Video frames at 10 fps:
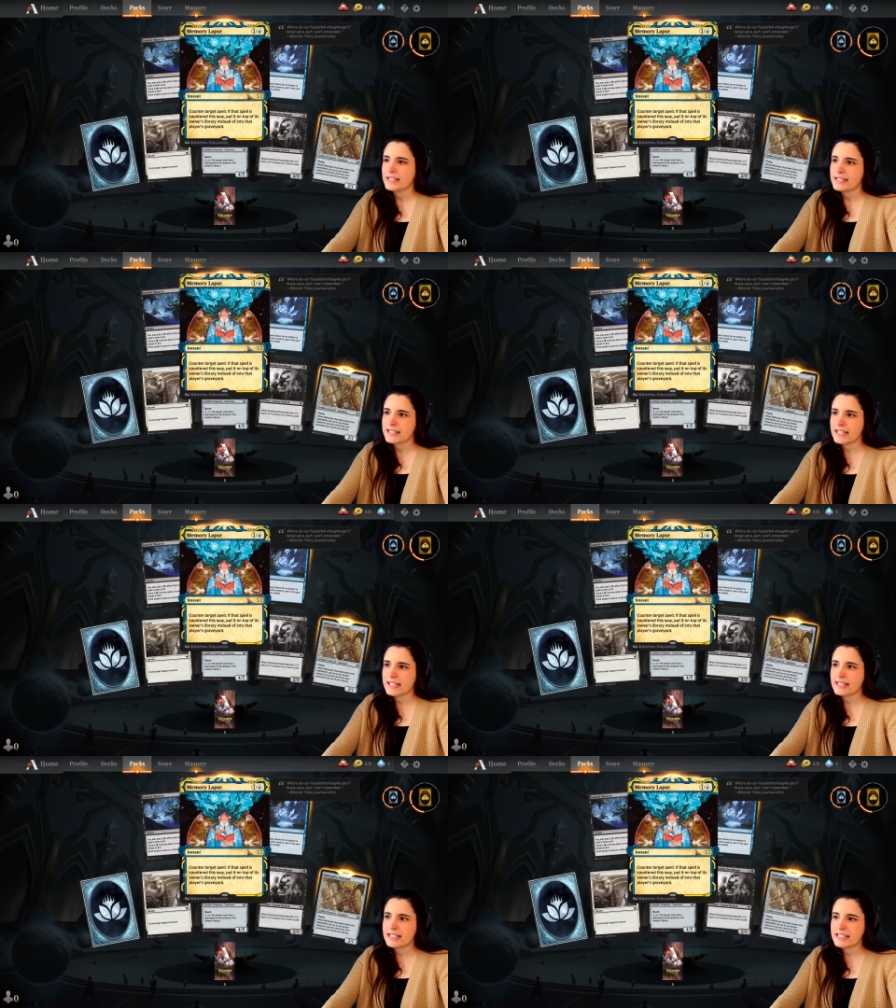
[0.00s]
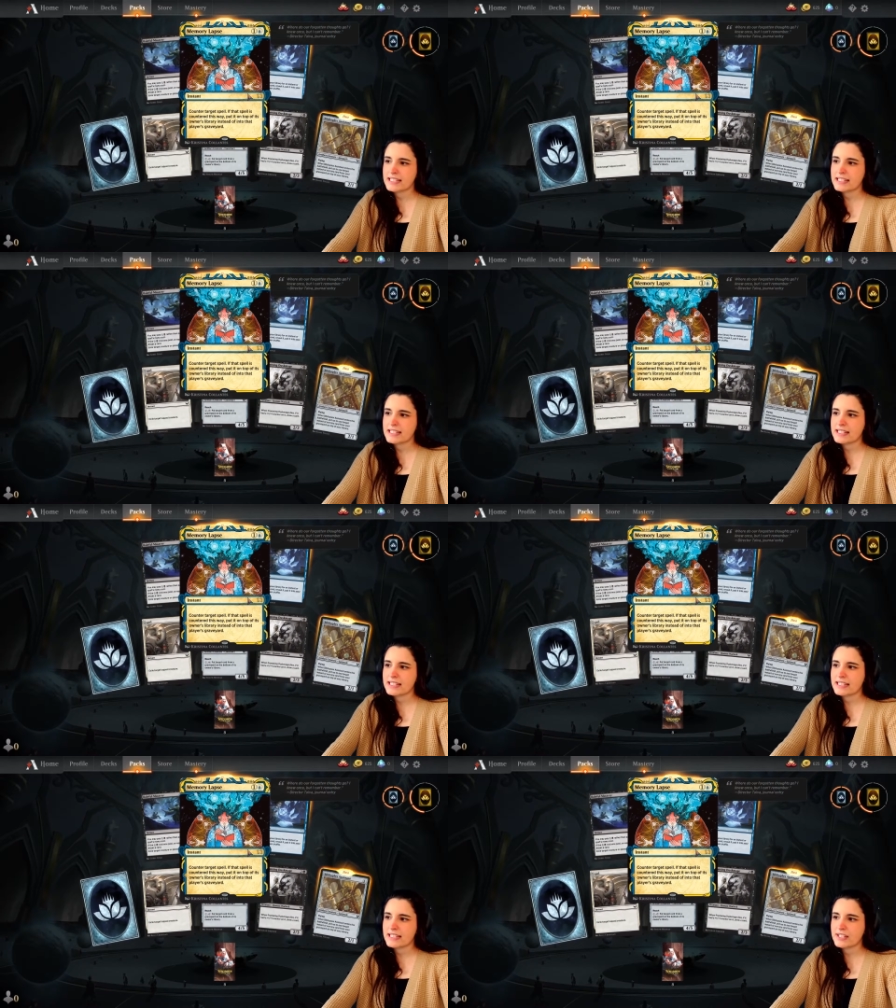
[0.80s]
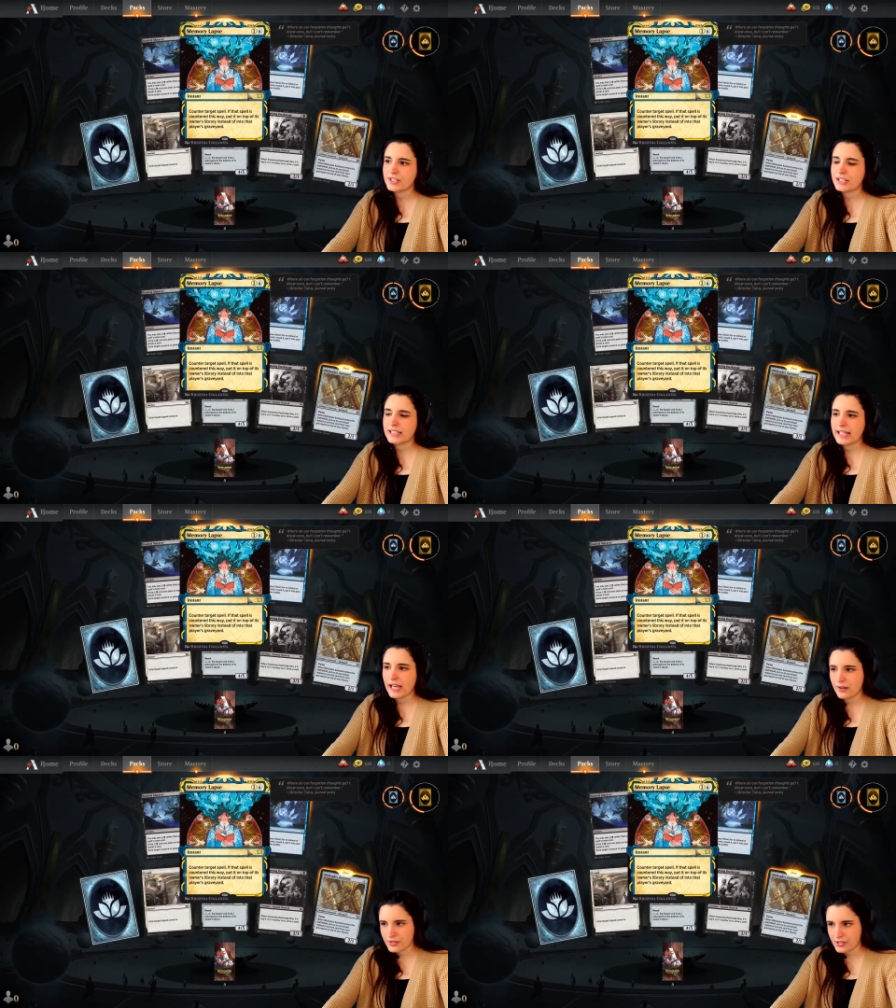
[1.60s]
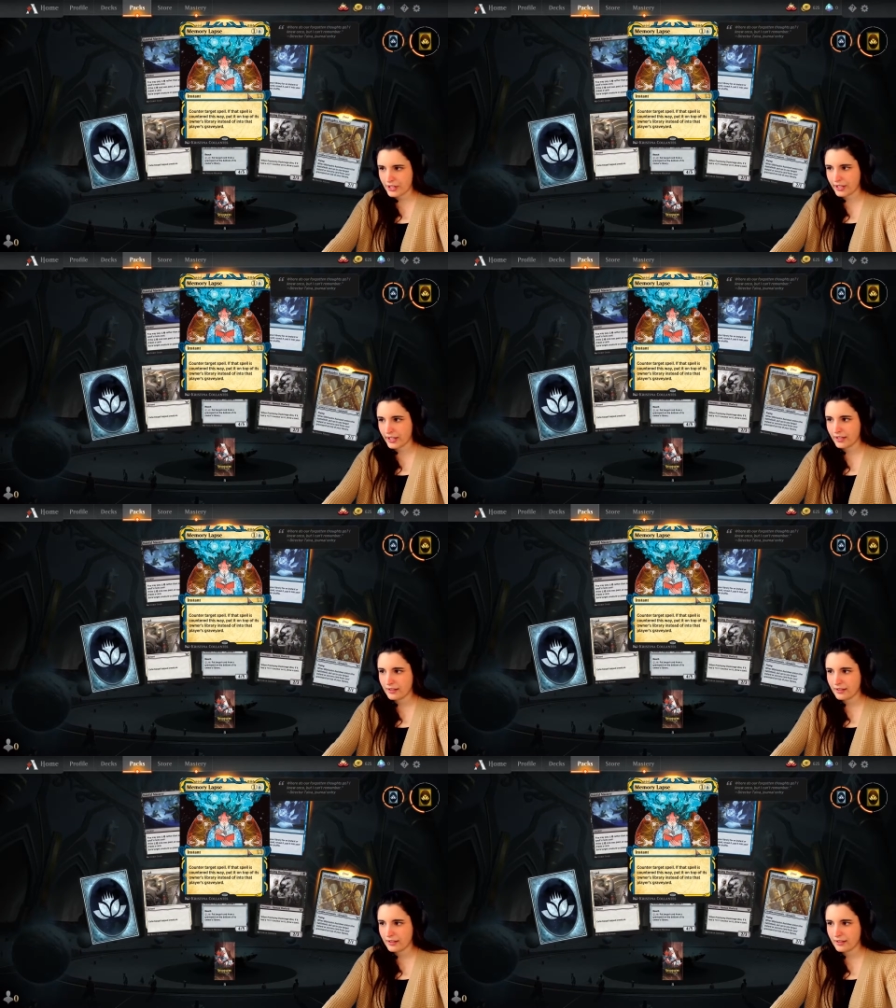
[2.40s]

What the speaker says: See, this is a good counter.